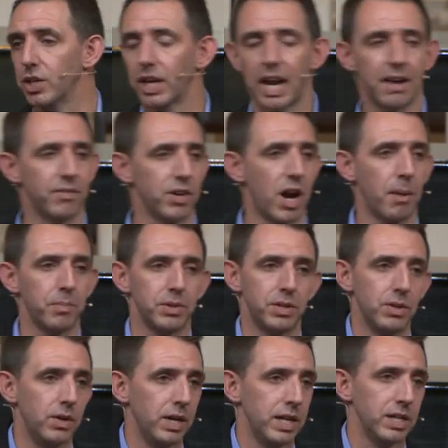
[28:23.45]
you're going to have an
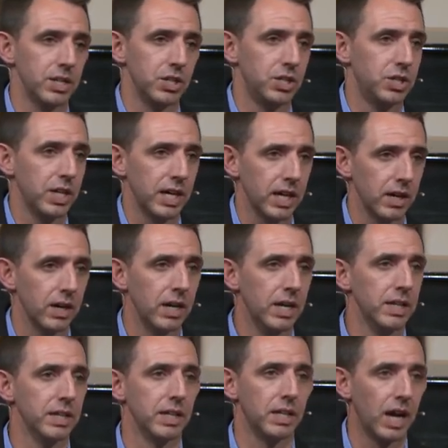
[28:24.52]
opportunity to share
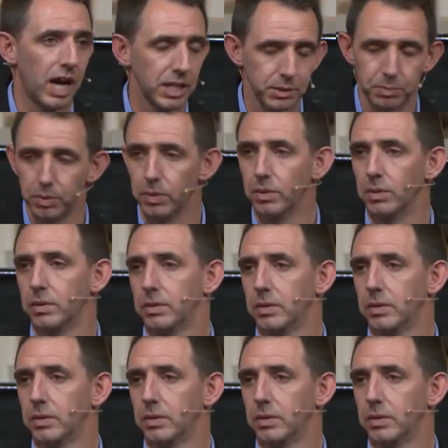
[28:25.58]
the gospel.